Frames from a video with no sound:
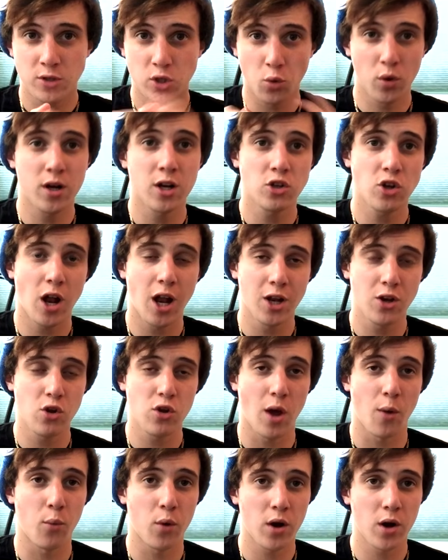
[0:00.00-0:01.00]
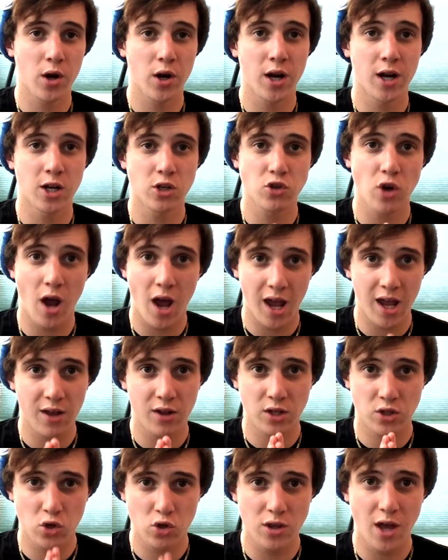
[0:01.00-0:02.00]
so we're going to try to do that. We're going to try
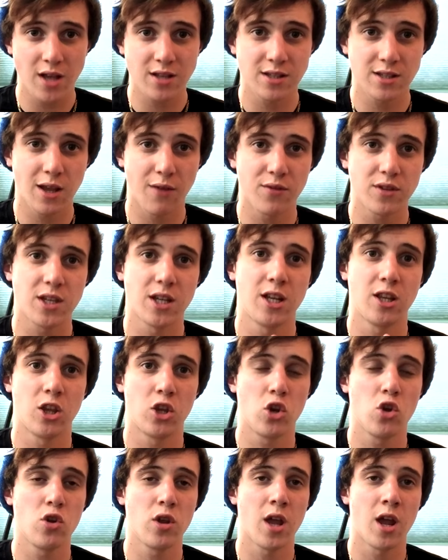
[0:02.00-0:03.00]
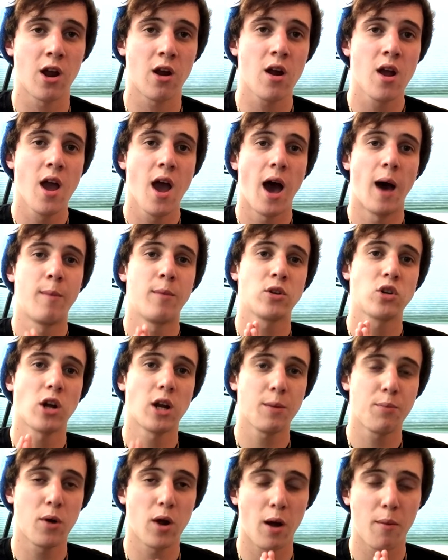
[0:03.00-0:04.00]
2017, the new year. I'm going to
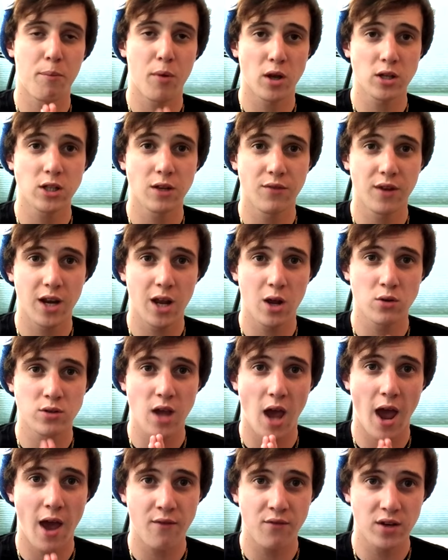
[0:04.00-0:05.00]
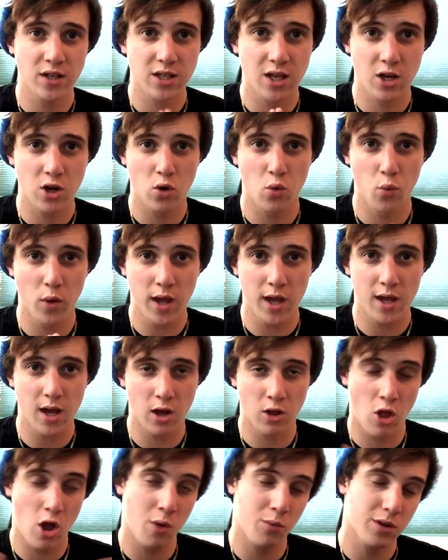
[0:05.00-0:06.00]
try to put out plushie videos every single week
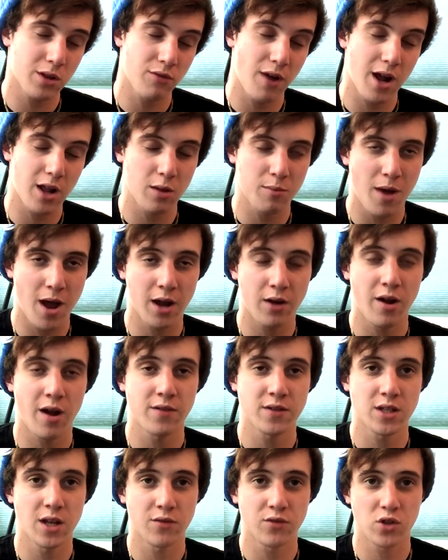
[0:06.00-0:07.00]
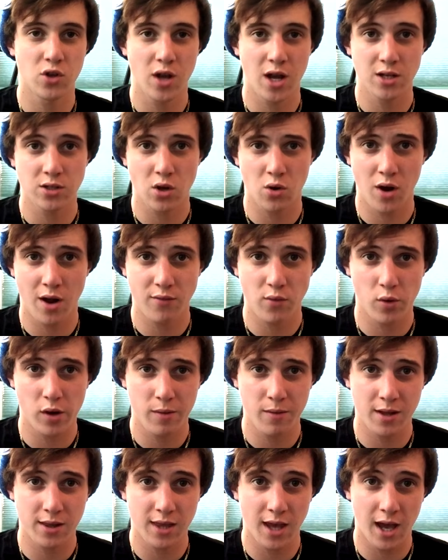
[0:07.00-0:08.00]
along with the regular Minecraft stuff so you guys don't have to worry
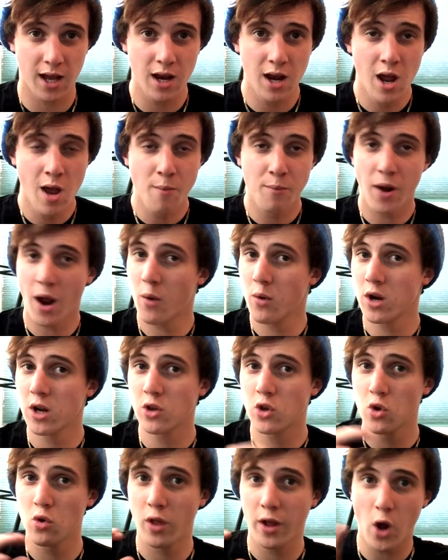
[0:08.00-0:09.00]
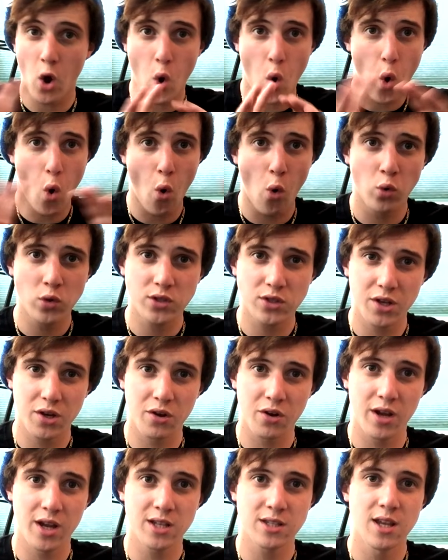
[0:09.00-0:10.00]
about that. But I want to do like a whole
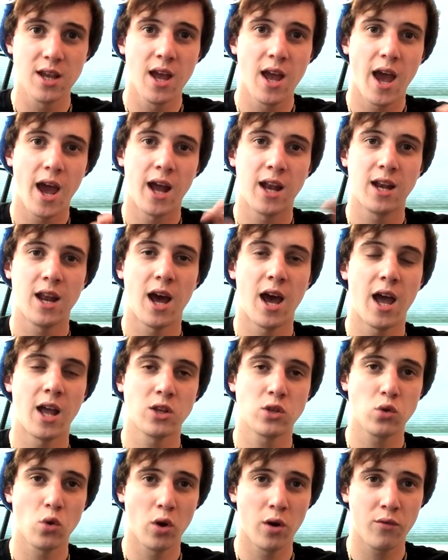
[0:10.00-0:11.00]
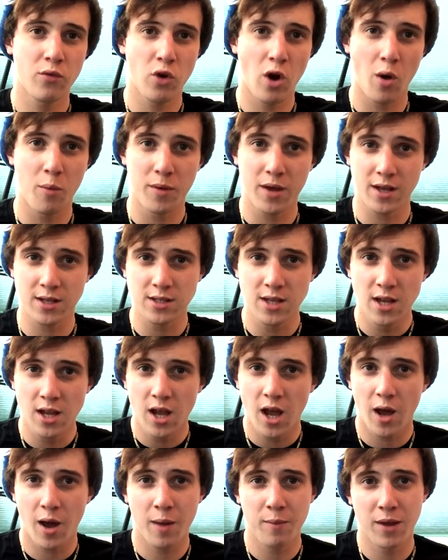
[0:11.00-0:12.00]
series and, uh, and sort of grow because,
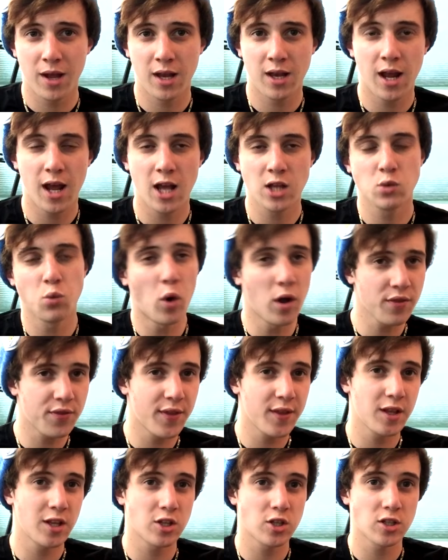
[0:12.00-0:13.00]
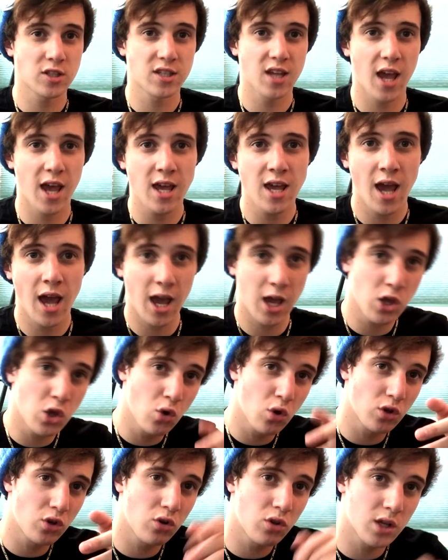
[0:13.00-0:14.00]
I mean, it's one thing to just say, hey,
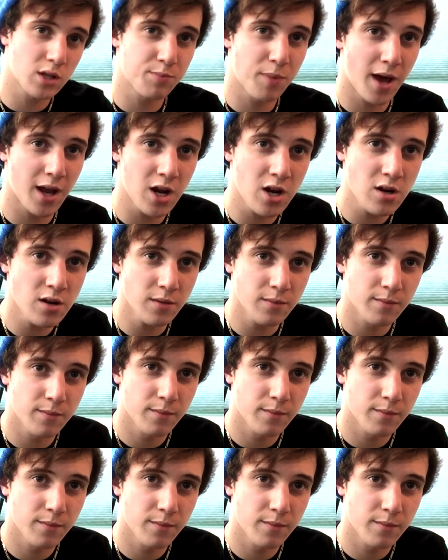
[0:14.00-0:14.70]
you could do this better,